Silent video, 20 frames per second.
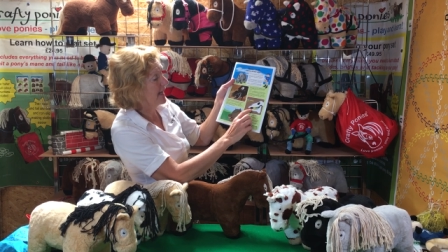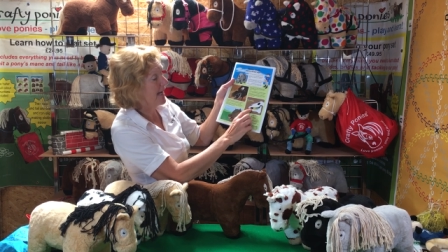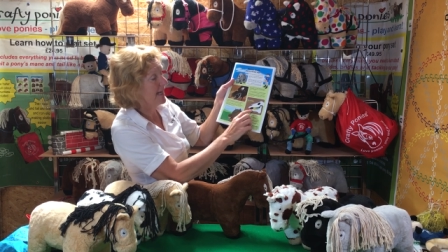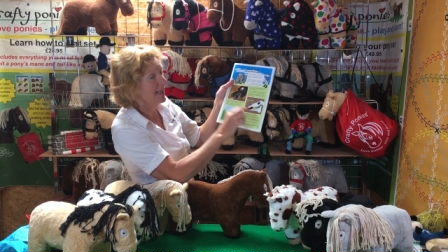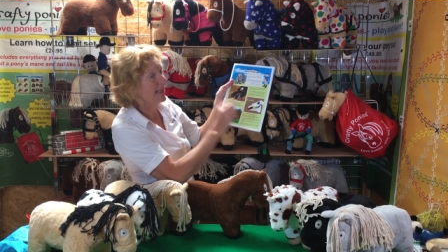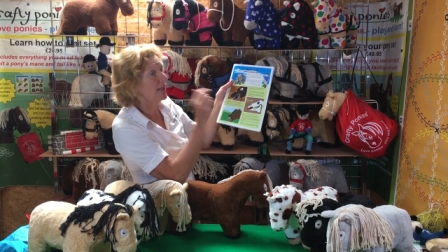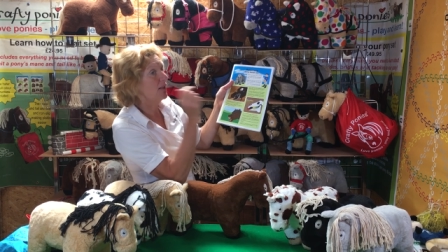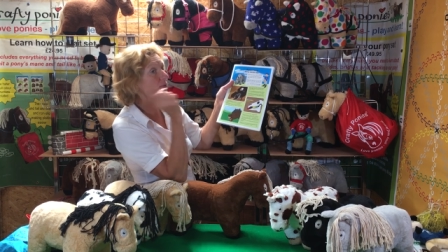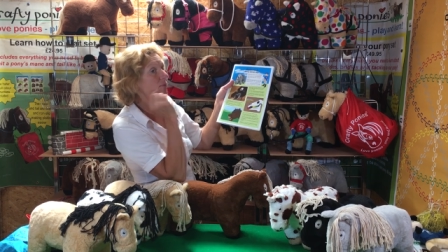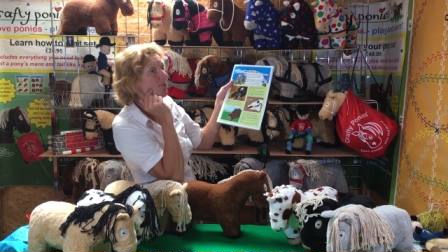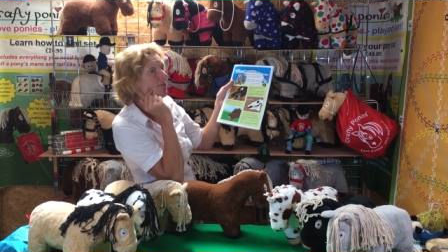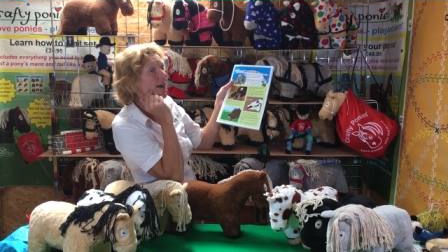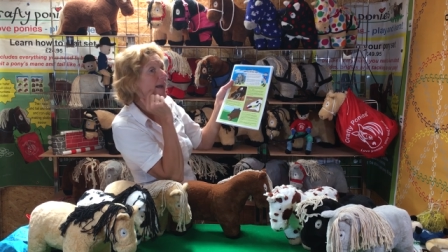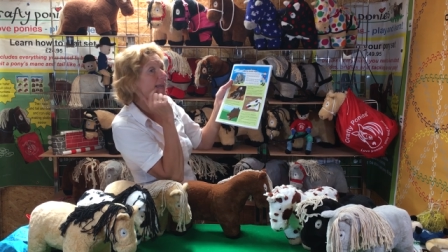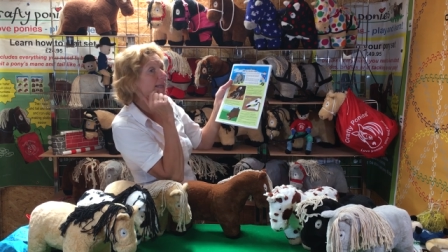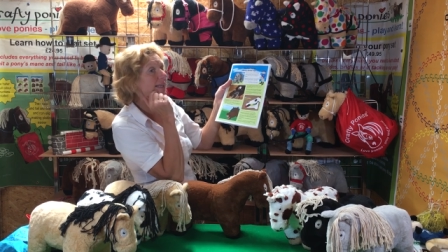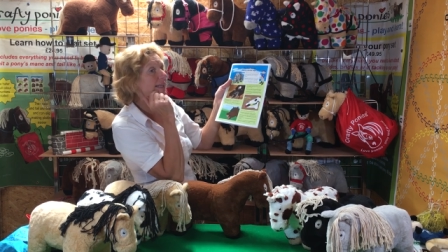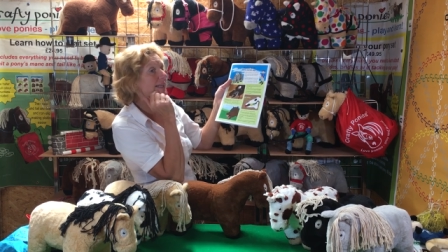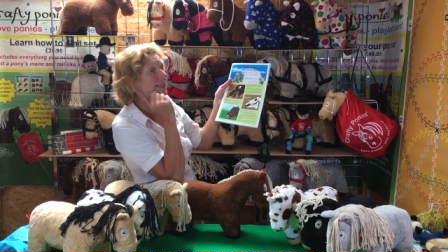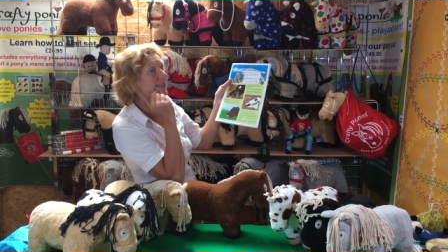like little
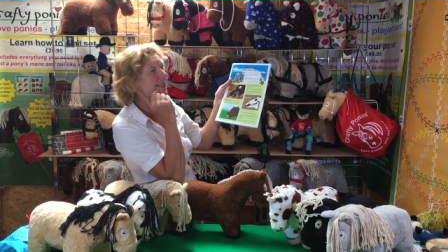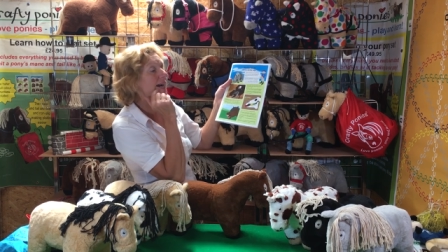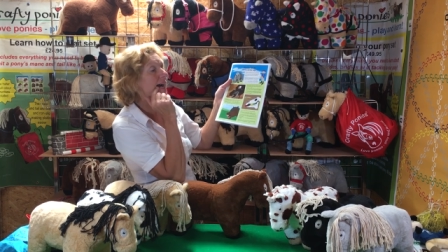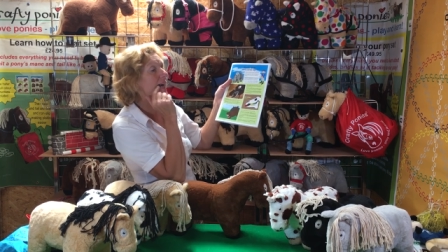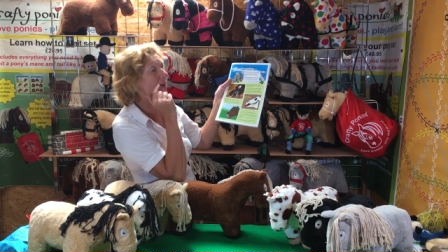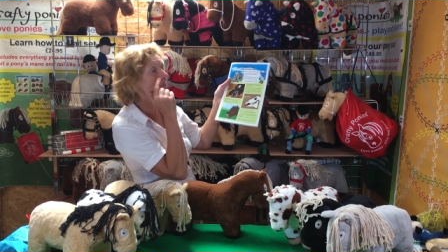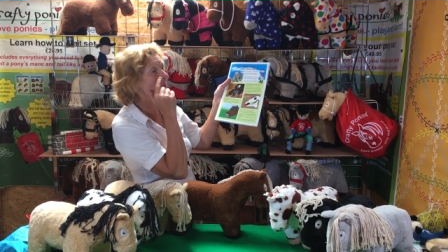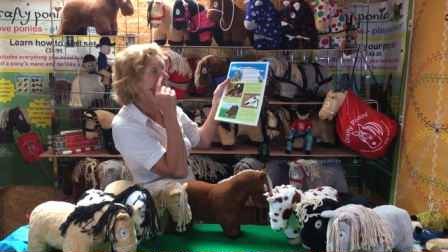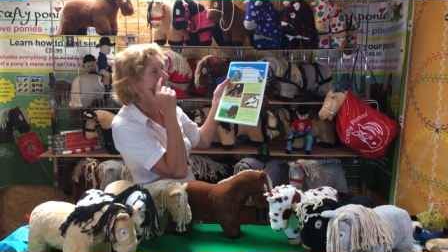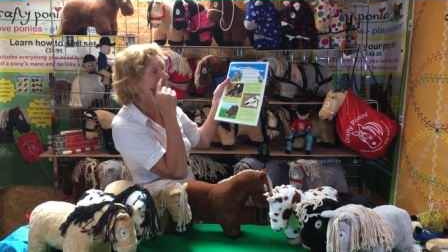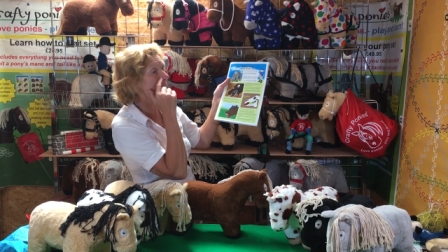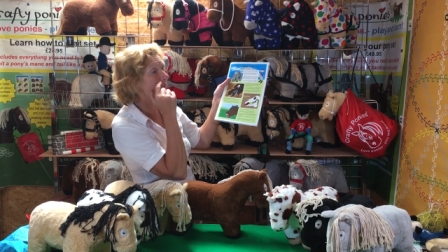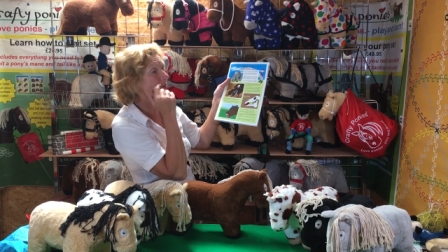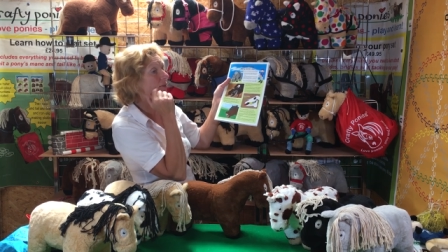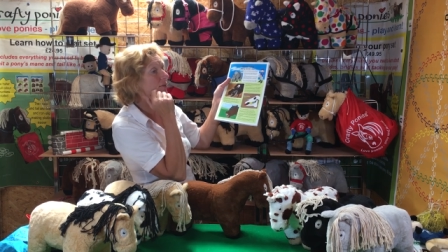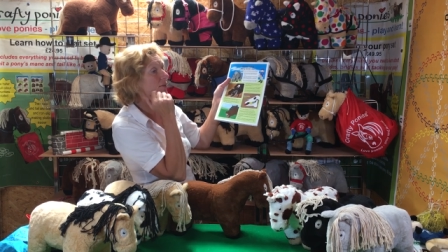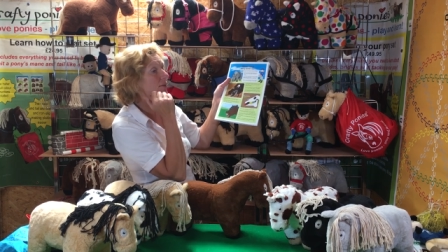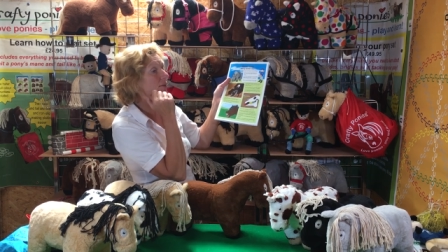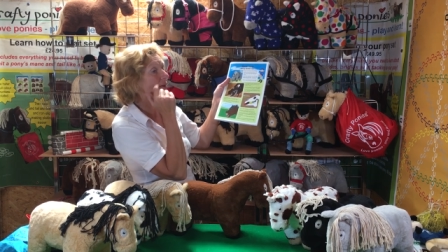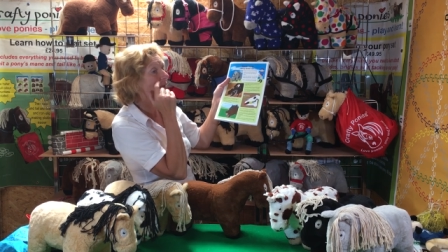fangy type
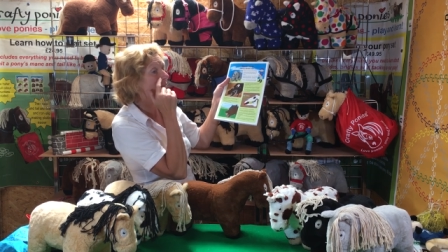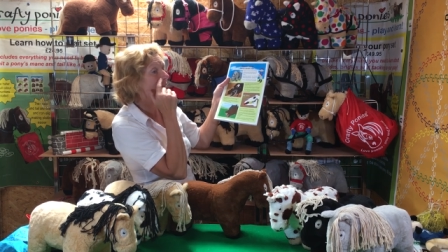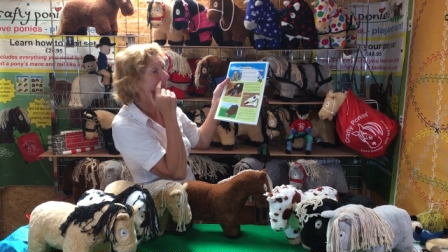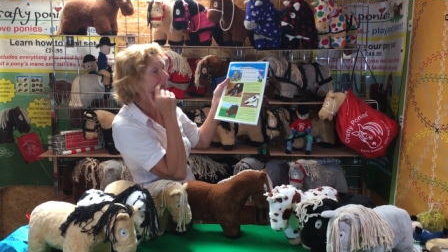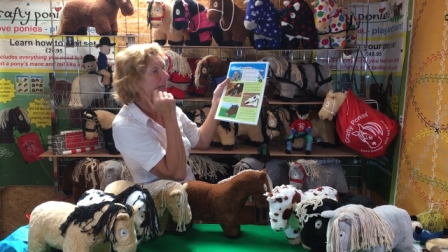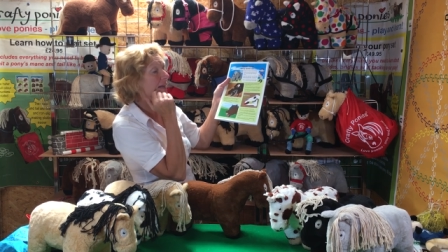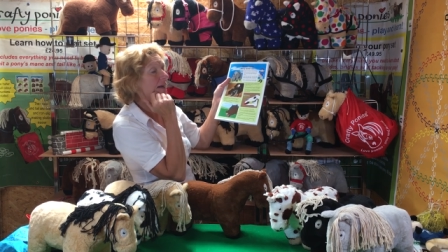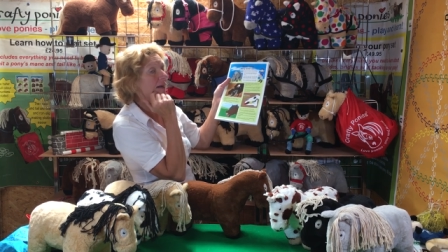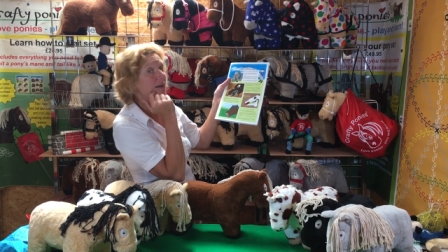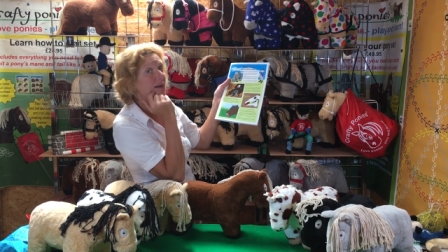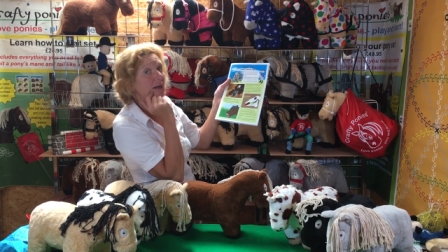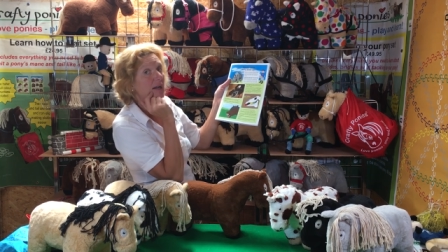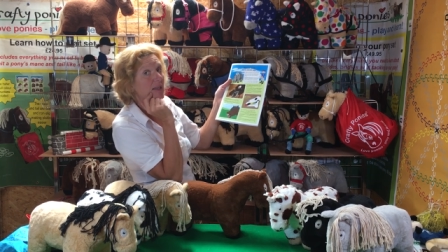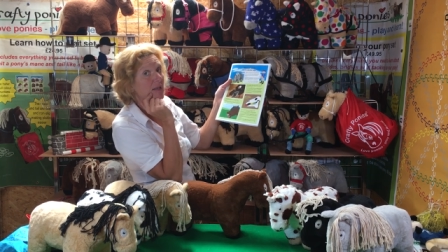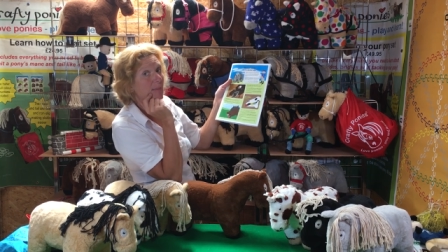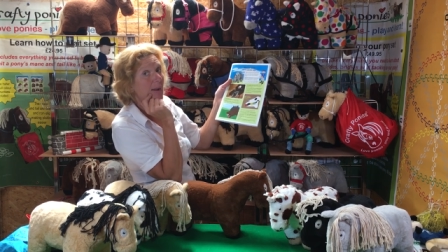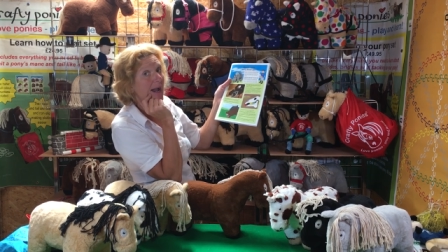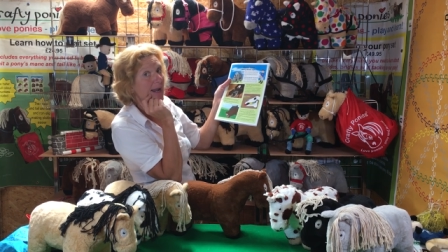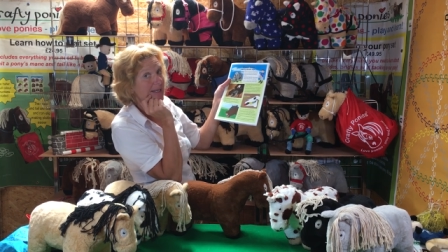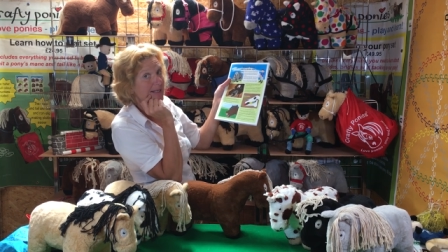teeth here,
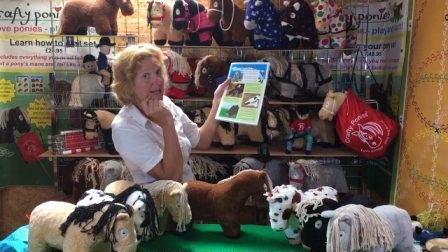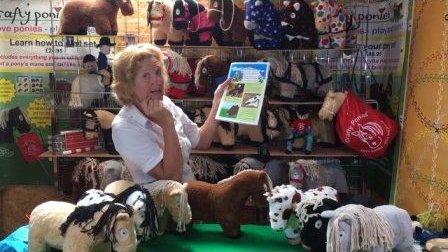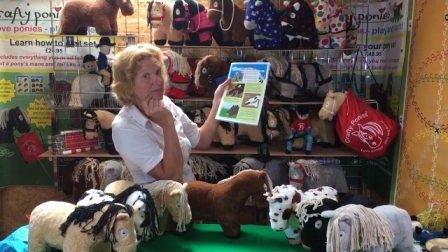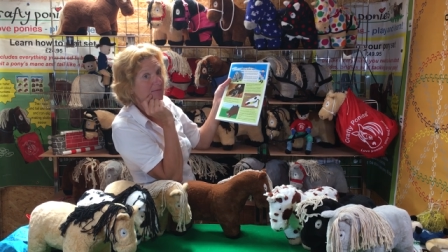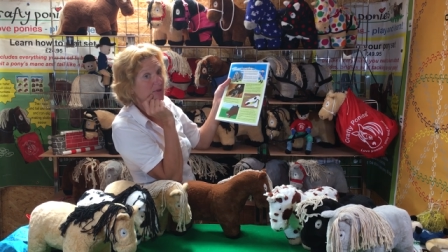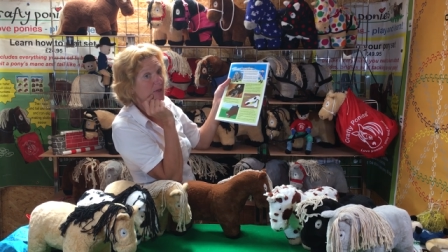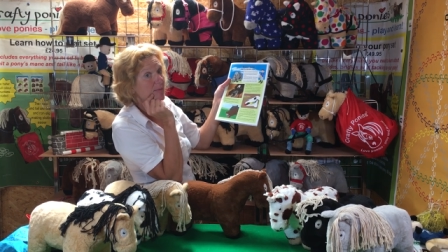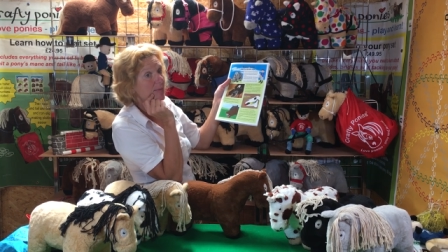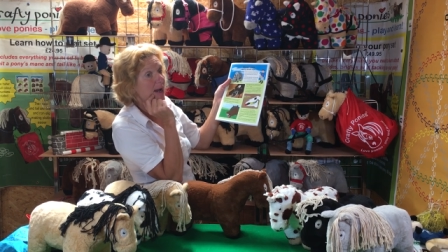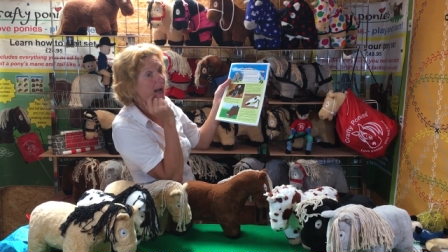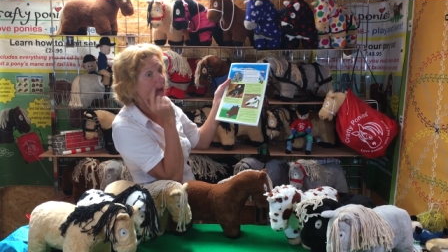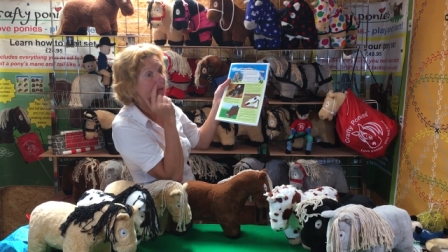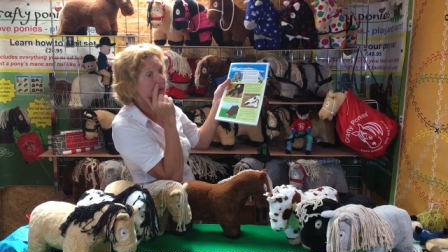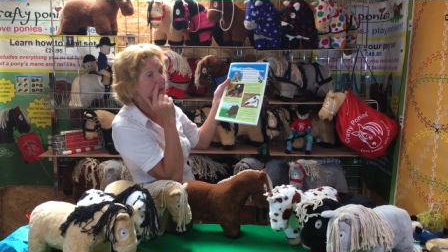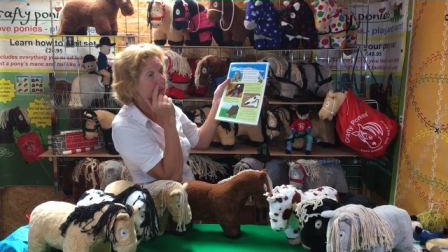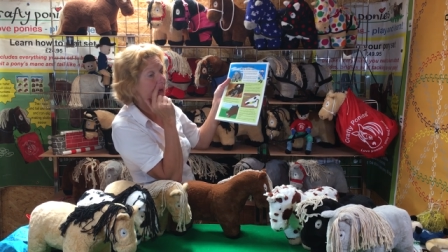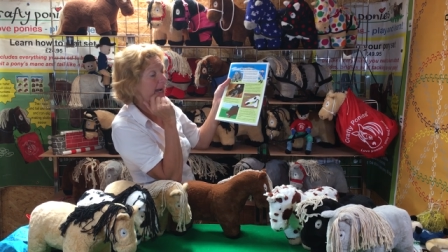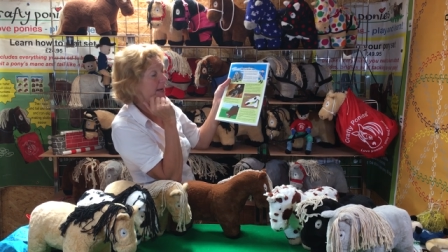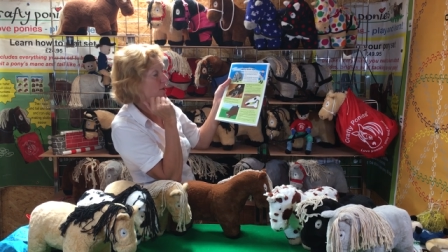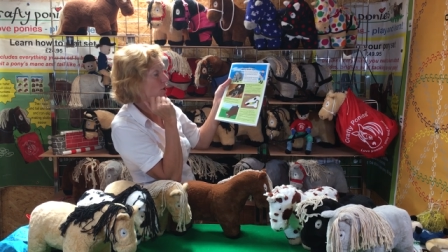and they might have them and
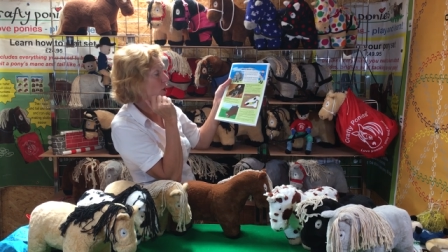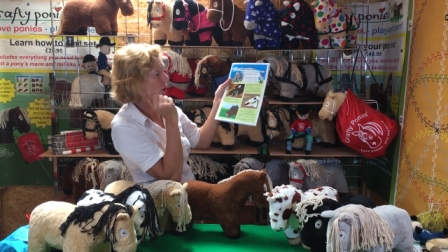they might